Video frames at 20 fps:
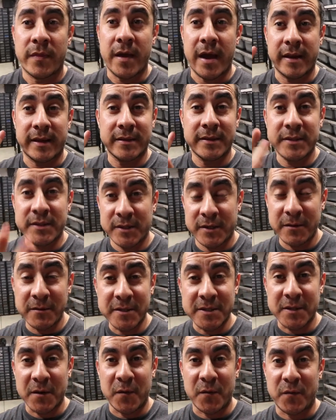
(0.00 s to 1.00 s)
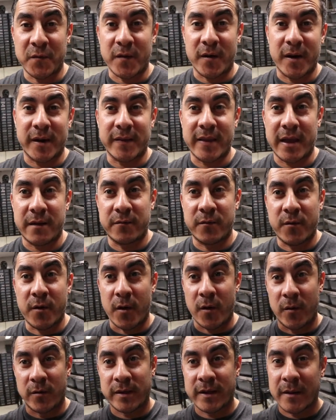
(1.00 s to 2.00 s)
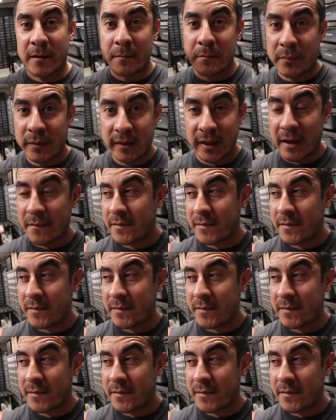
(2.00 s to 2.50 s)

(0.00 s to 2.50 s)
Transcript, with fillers: That is two so far that have grown complete.